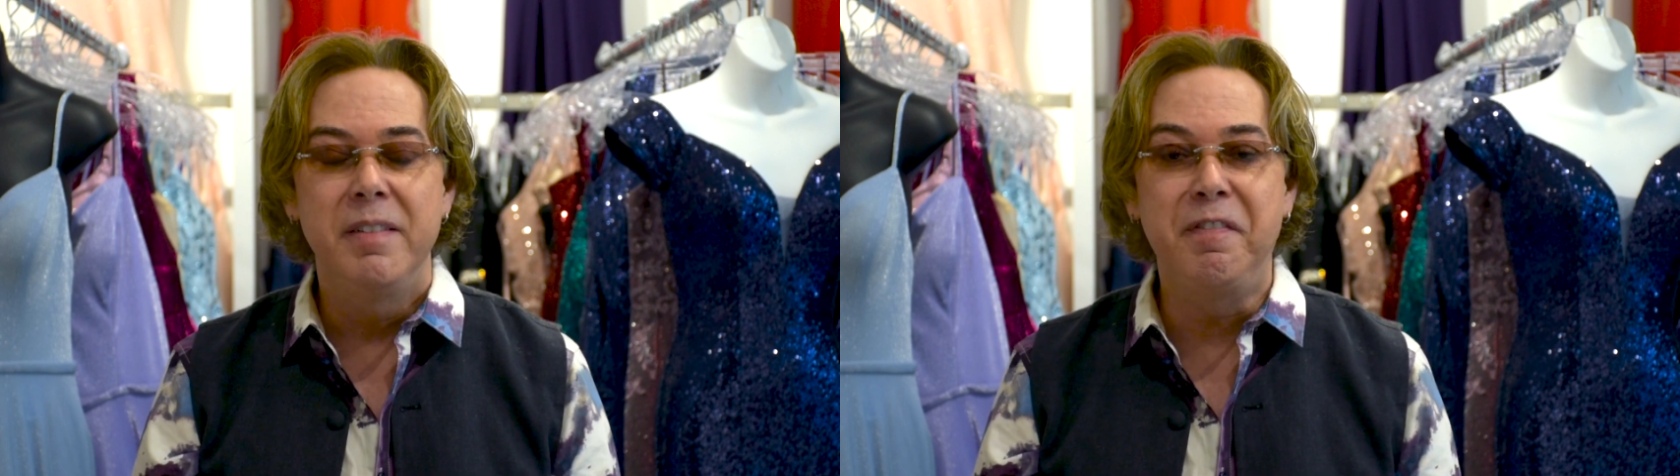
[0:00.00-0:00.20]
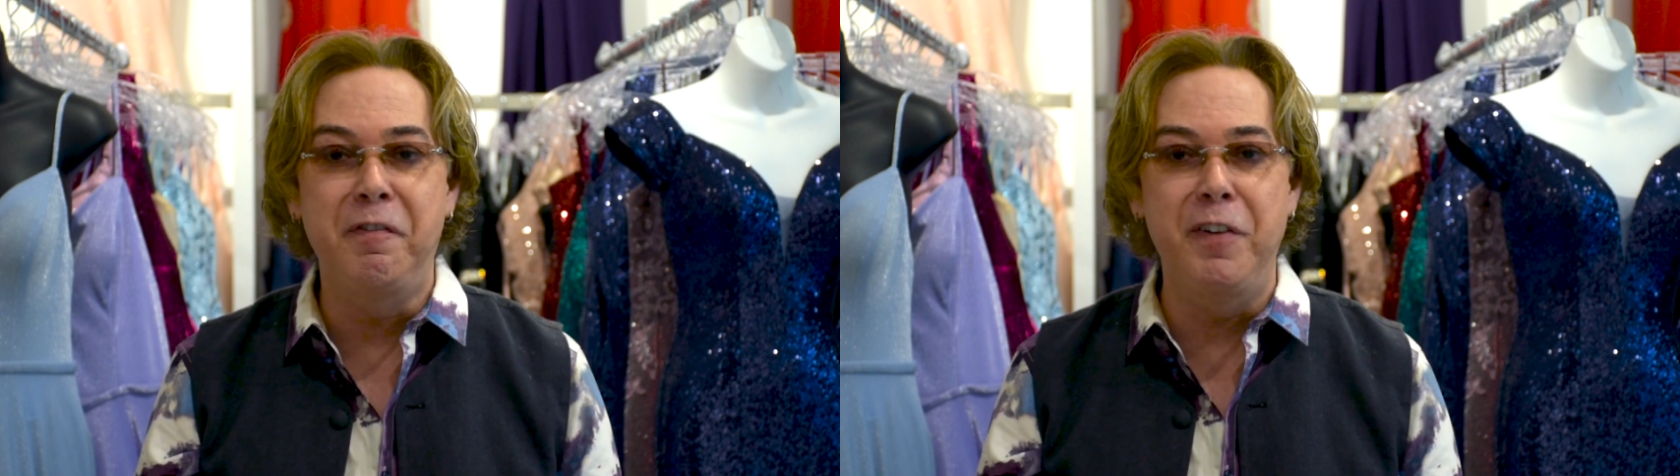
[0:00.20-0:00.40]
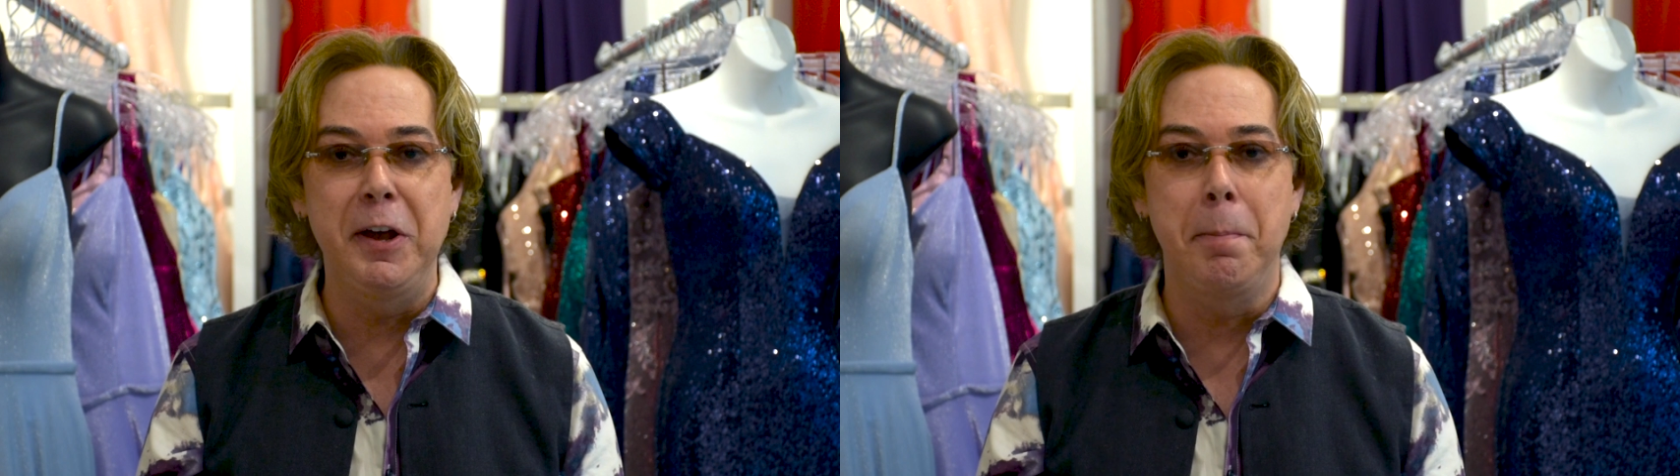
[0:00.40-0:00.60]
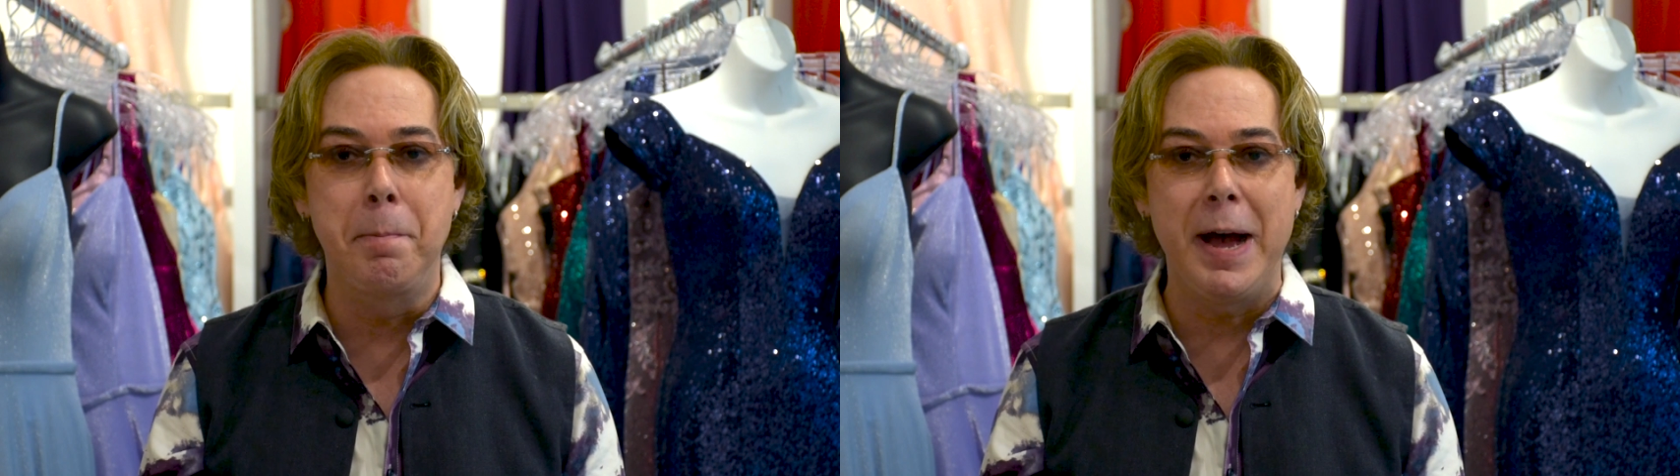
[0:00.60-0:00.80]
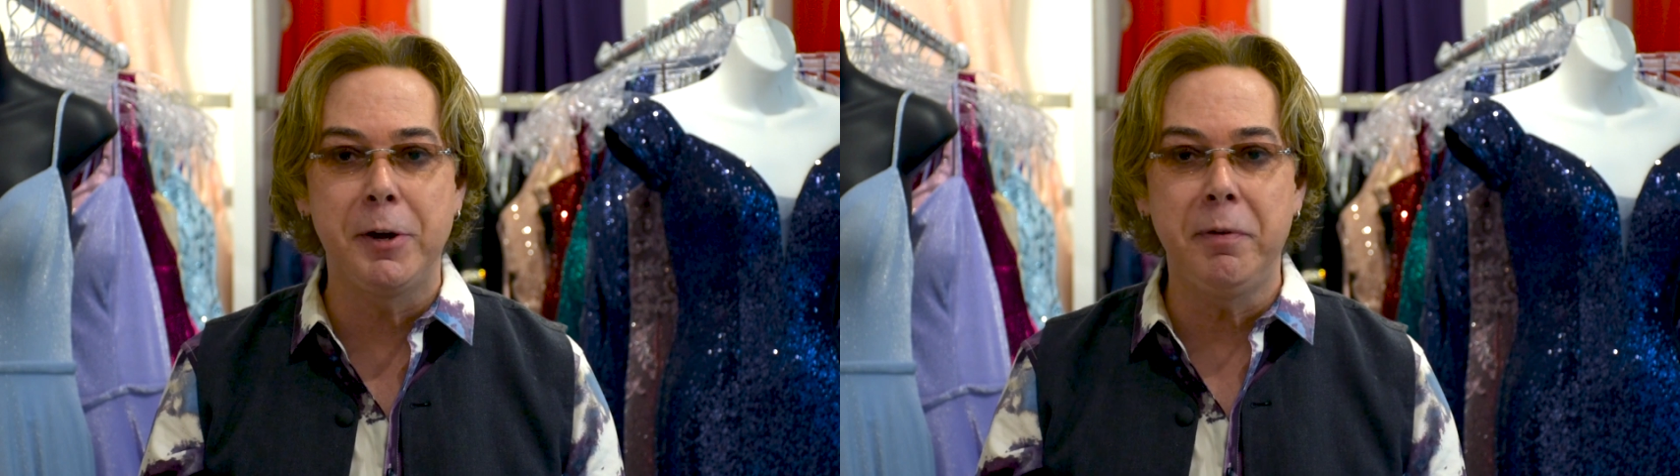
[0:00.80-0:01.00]
feel
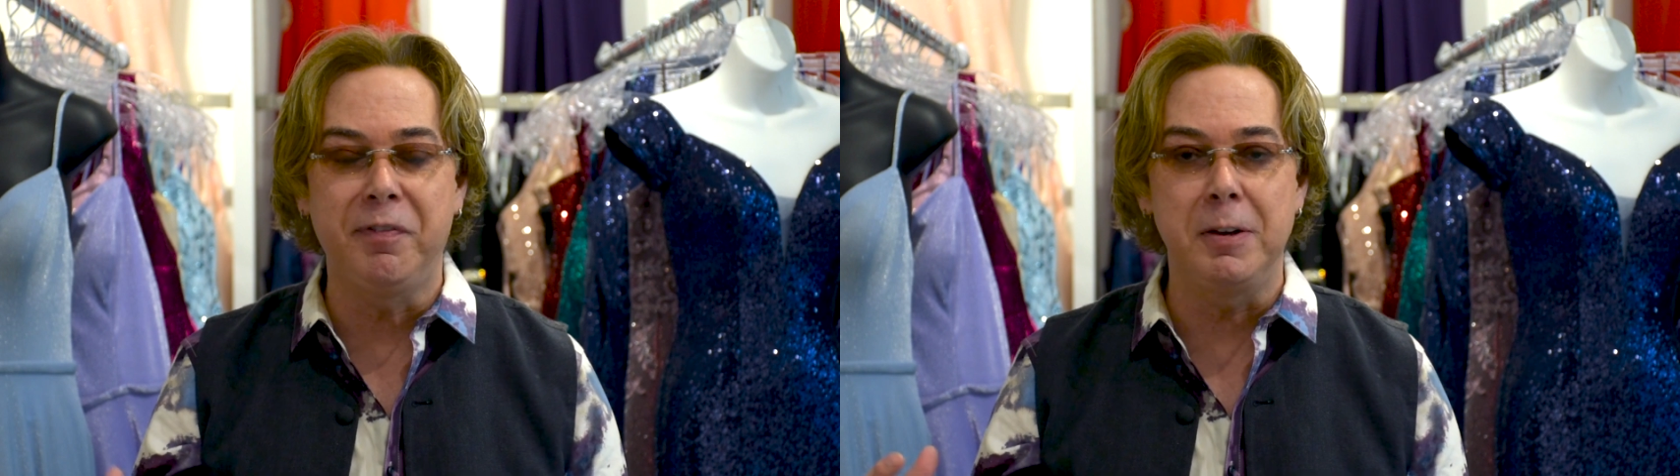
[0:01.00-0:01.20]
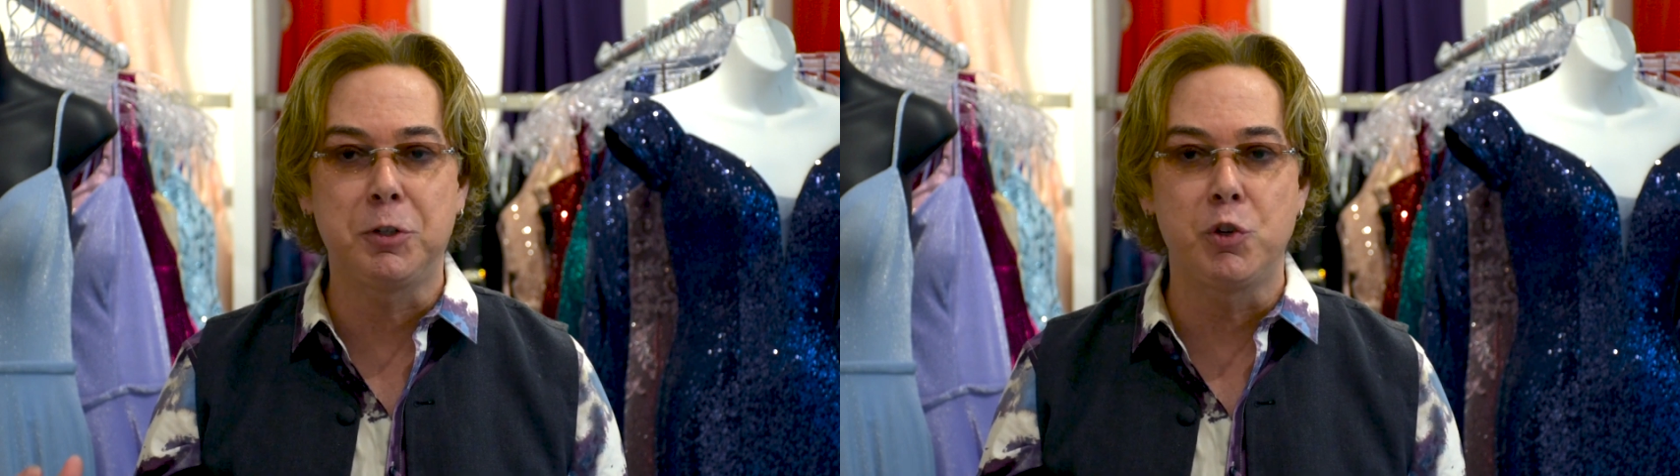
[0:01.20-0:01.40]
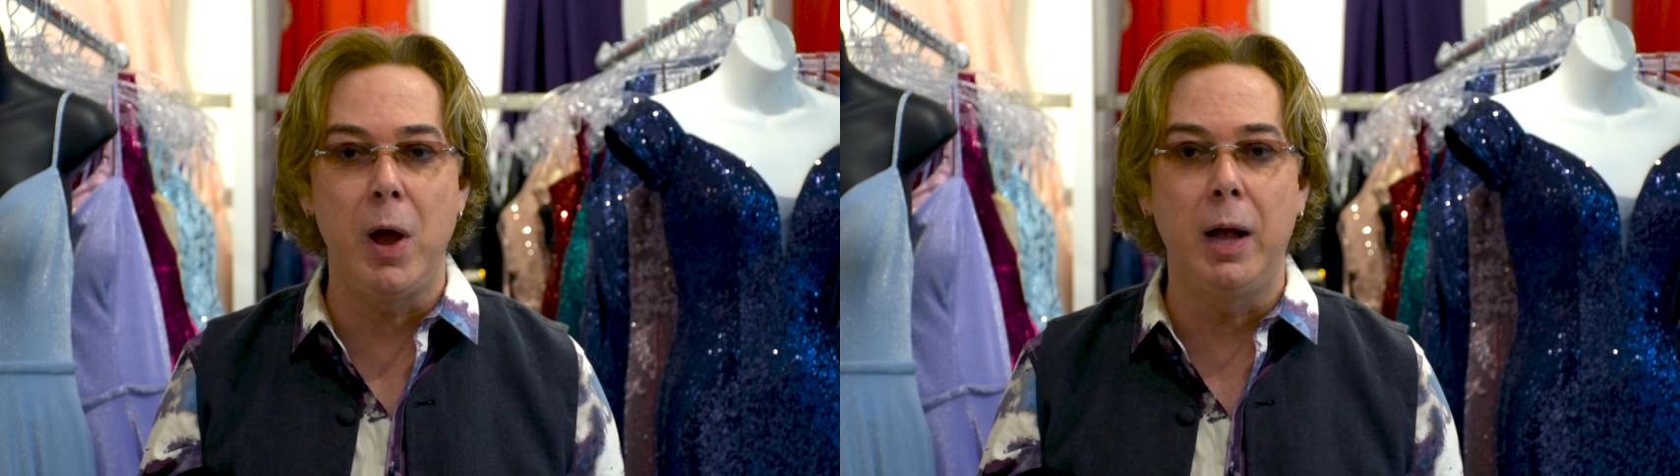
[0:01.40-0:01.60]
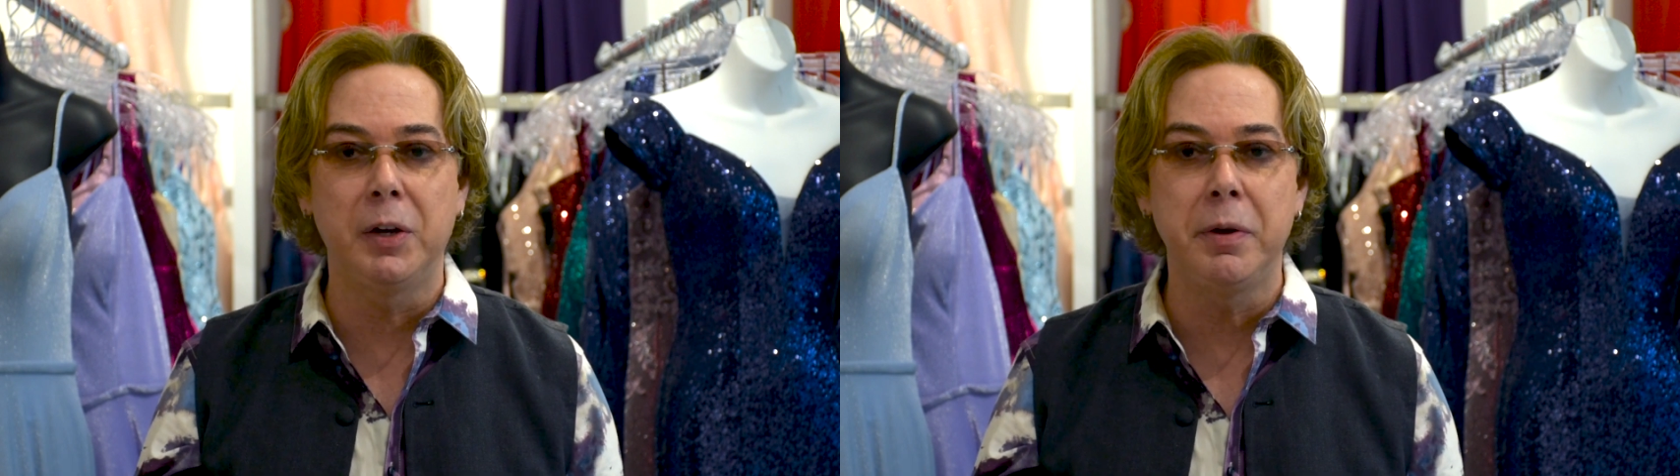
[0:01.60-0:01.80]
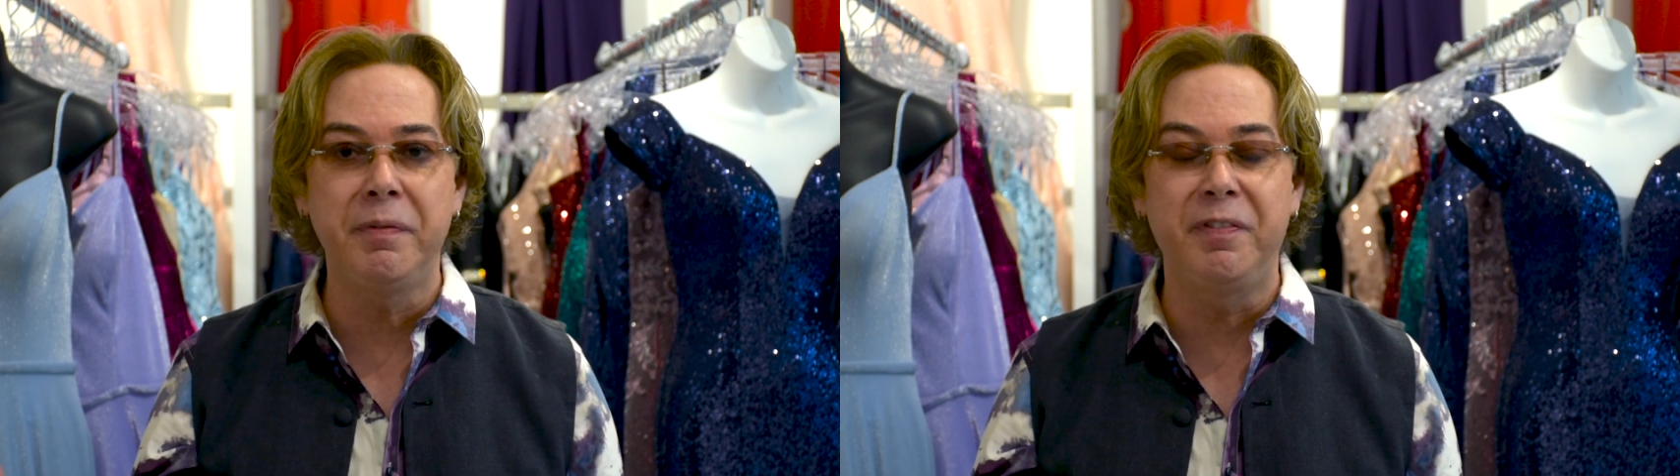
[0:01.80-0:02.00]
better, feel stronger,